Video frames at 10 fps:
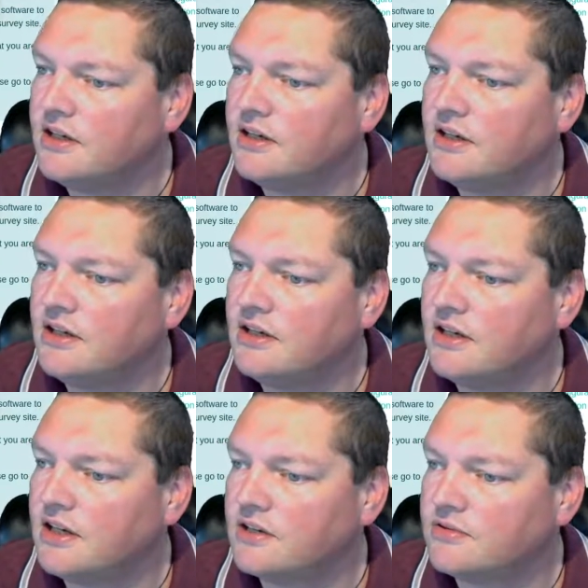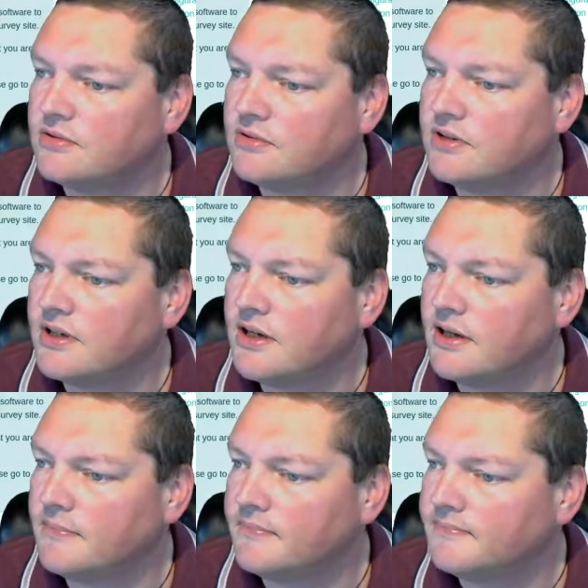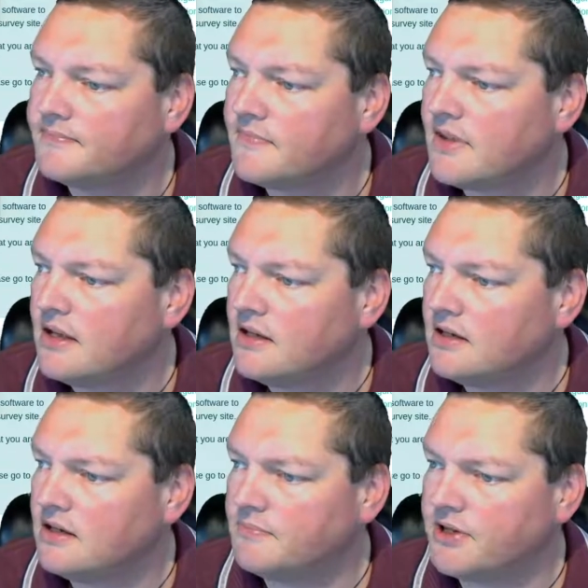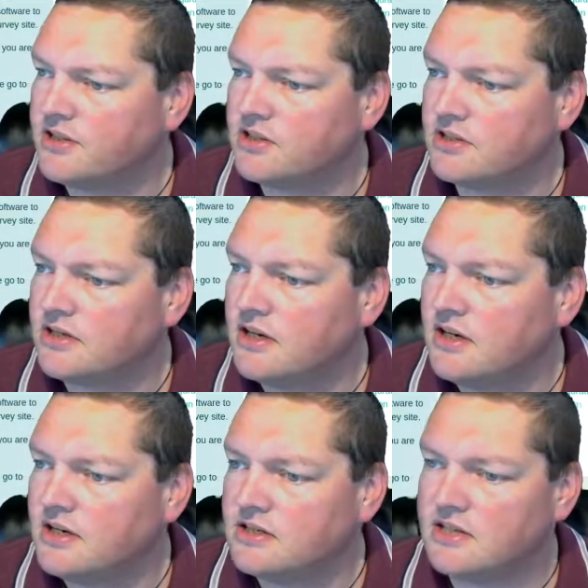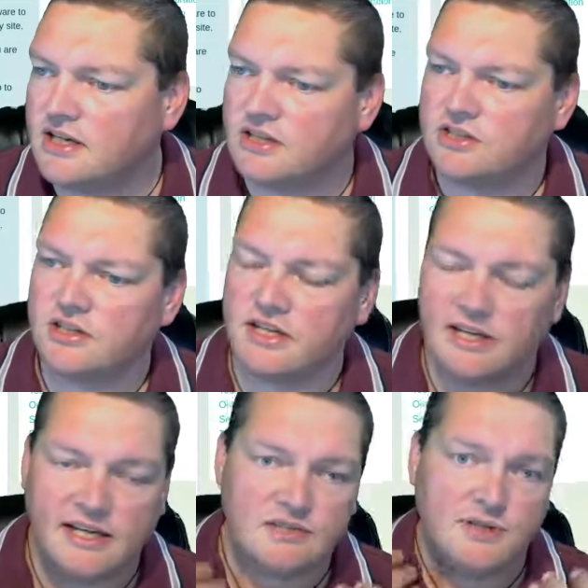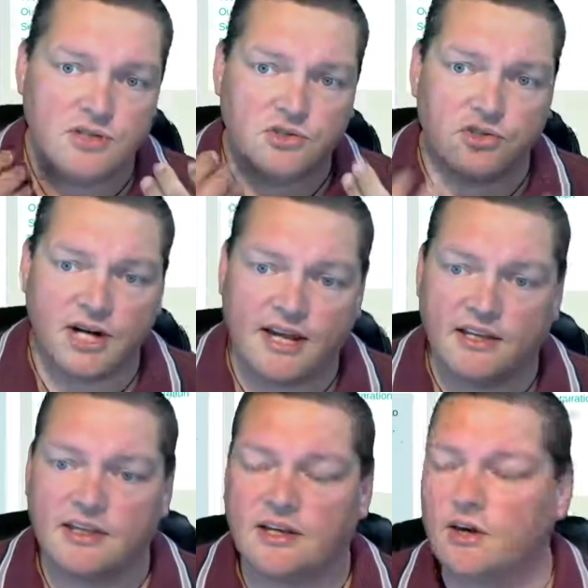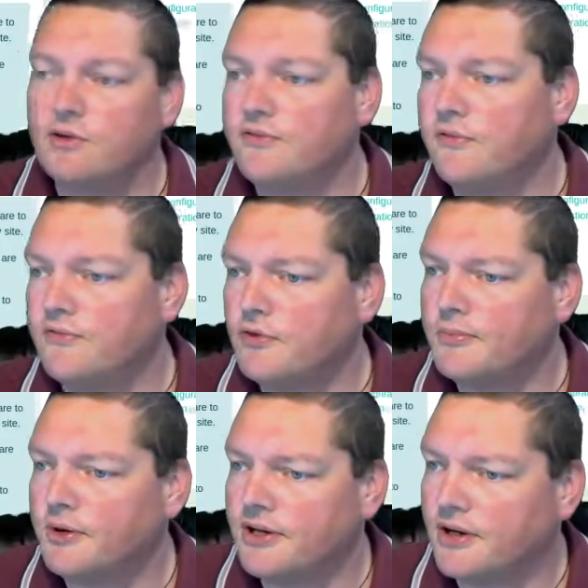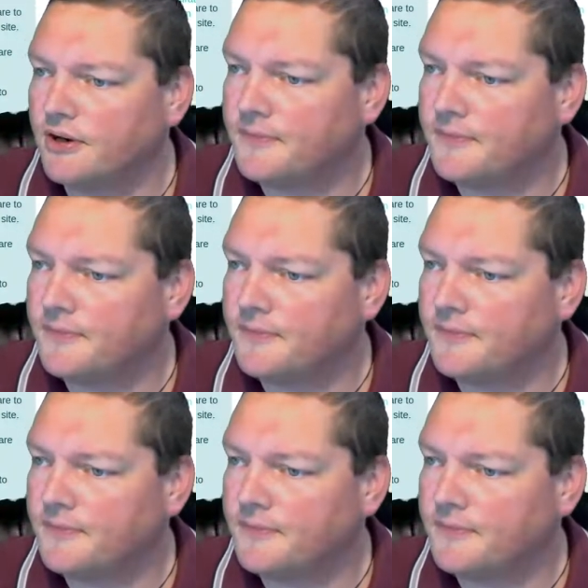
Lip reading: in the actual git branches. So that actually allows me to track the code for 4.0.